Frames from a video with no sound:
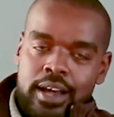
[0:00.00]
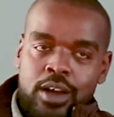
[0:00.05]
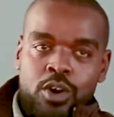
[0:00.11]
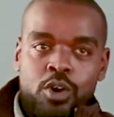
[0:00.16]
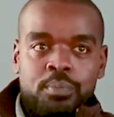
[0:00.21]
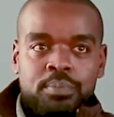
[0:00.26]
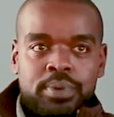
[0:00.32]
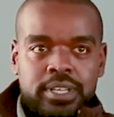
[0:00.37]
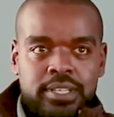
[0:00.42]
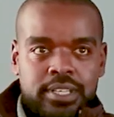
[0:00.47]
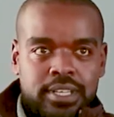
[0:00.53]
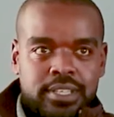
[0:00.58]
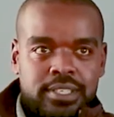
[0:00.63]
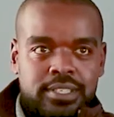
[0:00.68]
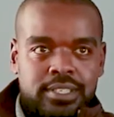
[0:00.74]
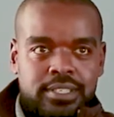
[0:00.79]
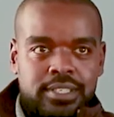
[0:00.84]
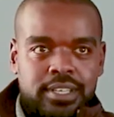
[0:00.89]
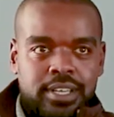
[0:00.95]

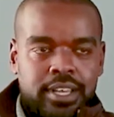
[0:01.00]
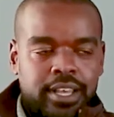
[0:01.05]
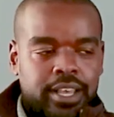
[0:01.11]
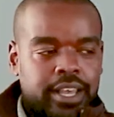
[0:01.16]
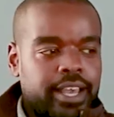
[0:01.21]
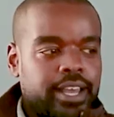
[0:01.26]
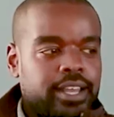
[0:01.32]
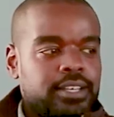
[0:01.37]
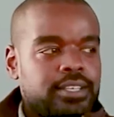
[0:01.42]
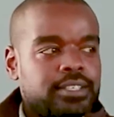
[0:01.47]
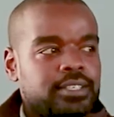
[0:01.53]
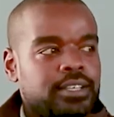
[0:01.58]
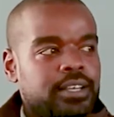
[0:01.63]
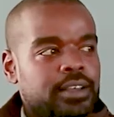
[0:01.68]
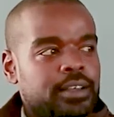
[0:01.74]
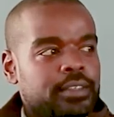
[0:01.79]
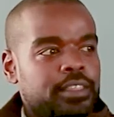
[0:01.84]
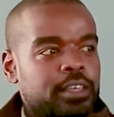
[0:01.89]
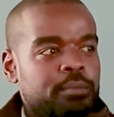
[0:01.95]
accomplices and
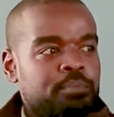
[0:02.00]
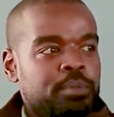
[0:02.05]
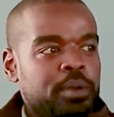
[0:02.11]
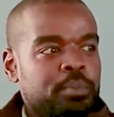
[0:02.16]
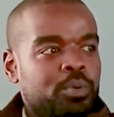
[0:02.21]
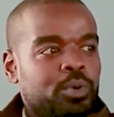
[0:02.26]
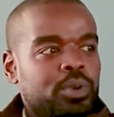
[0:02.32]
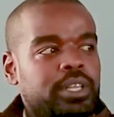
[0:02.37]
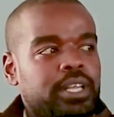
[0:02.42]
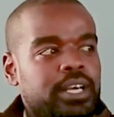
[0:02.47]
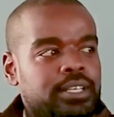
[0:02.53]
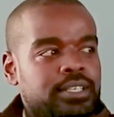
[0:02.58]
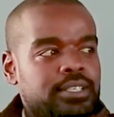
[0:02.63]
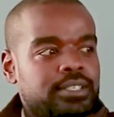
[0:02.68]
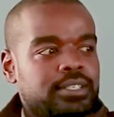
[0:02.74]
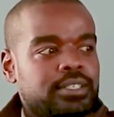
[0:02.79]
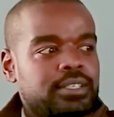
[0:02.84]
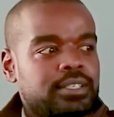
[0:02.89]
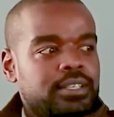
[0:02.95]
the people
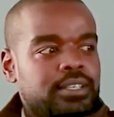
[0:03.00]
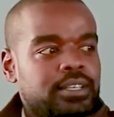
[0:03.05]
that